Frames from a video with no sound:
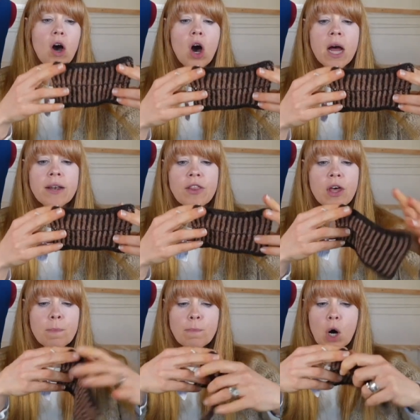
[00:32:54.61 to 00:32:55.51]
On
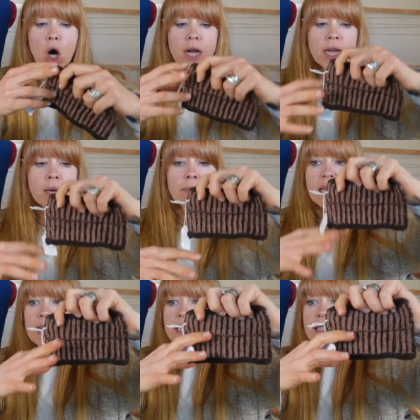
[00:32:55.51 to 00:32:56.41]
the bottom
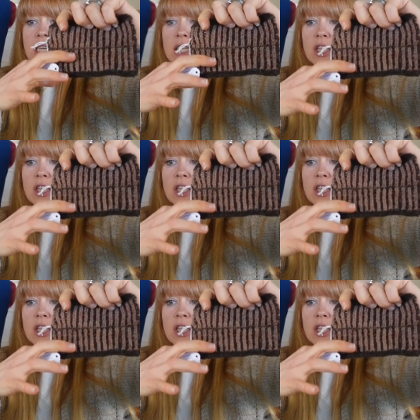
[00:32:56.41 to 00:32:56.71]
is